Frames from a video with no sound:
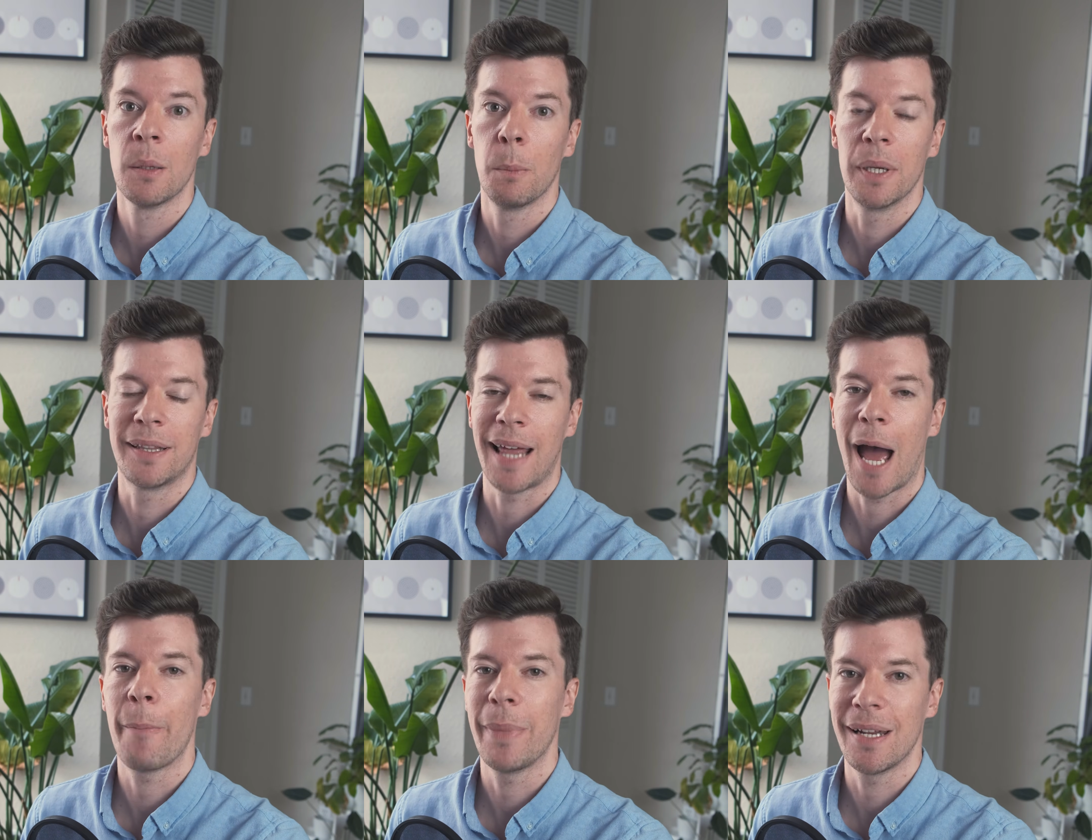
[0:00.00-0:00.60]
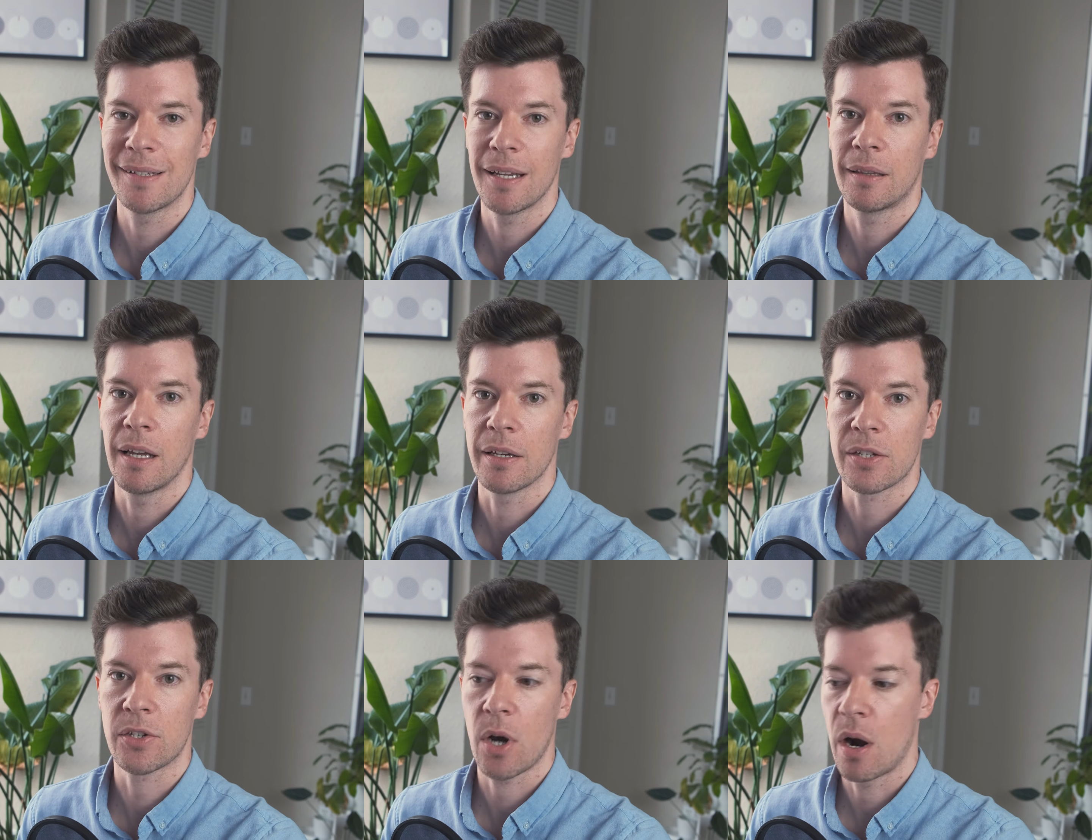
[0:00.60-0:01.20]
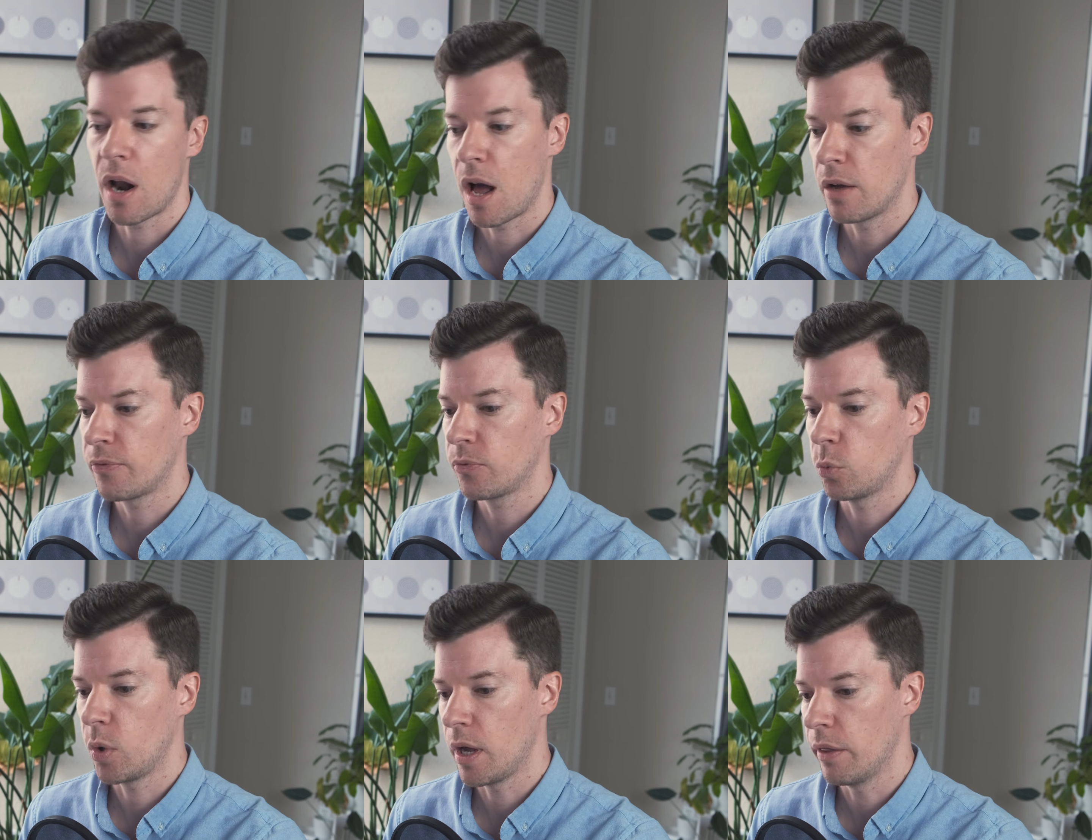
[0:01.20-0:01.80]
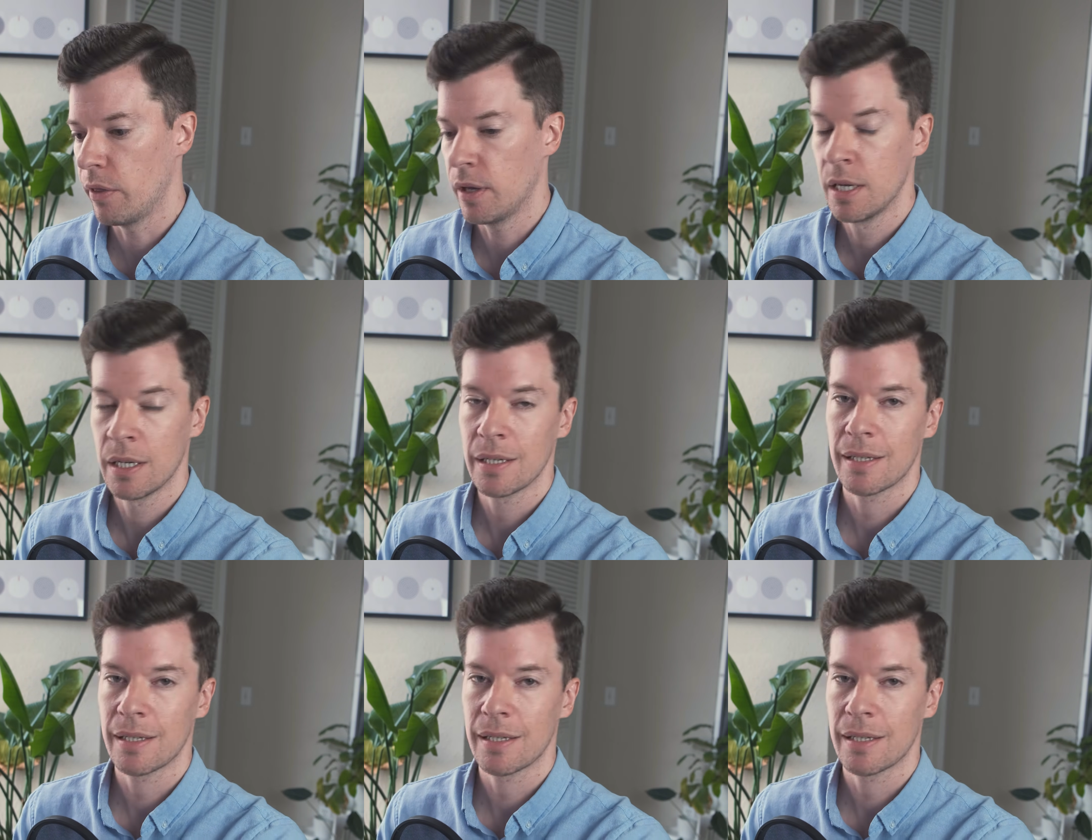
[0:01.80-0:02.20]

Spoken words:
but that means that they start off with